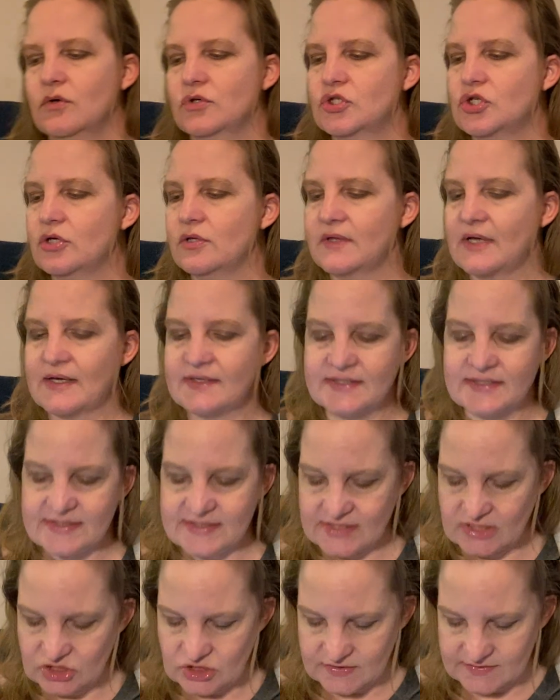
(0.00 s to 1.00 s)
2,000
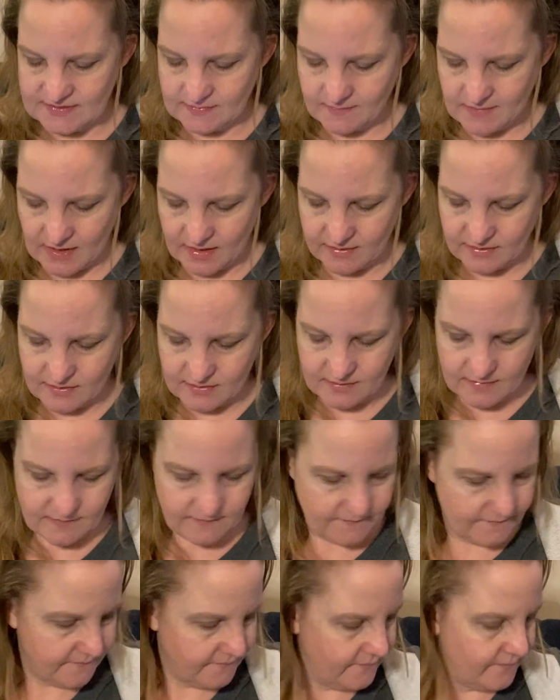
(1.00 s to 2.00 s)
stitches a month.
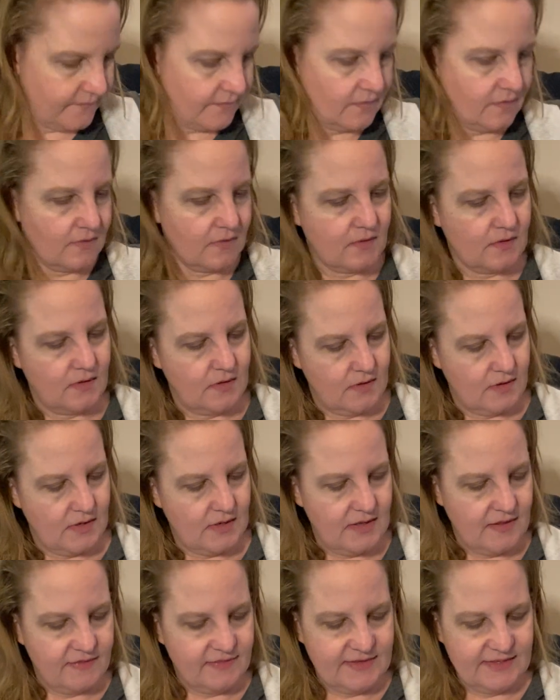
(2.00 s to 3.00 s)

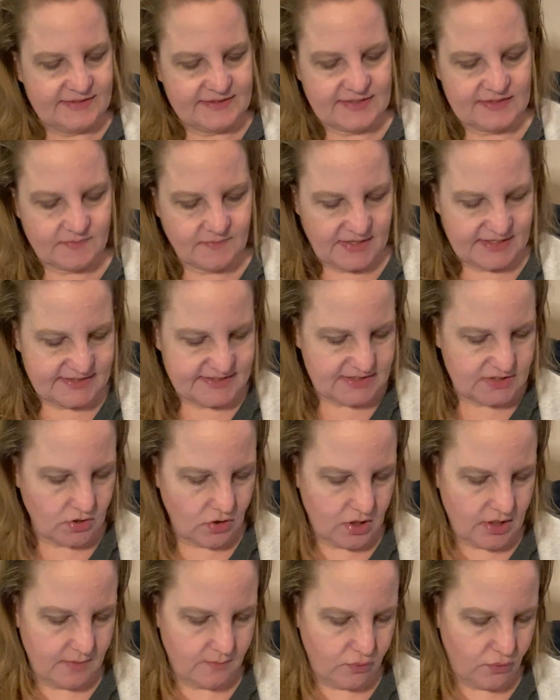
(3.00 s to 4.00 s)
This is my
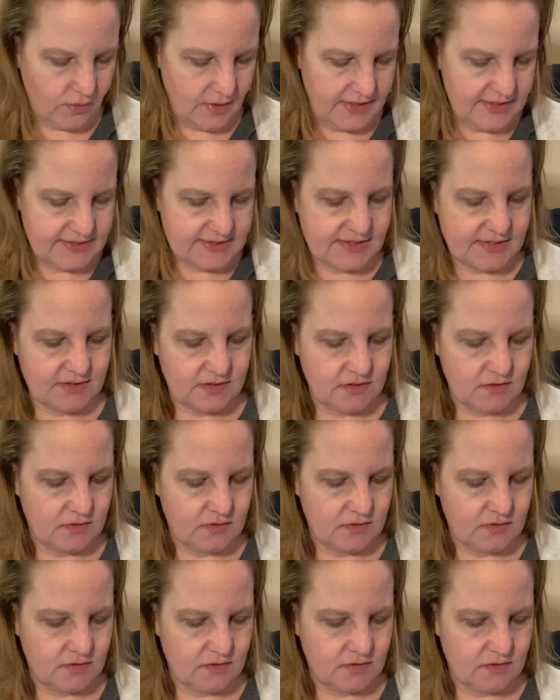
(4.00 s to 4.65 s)
starting point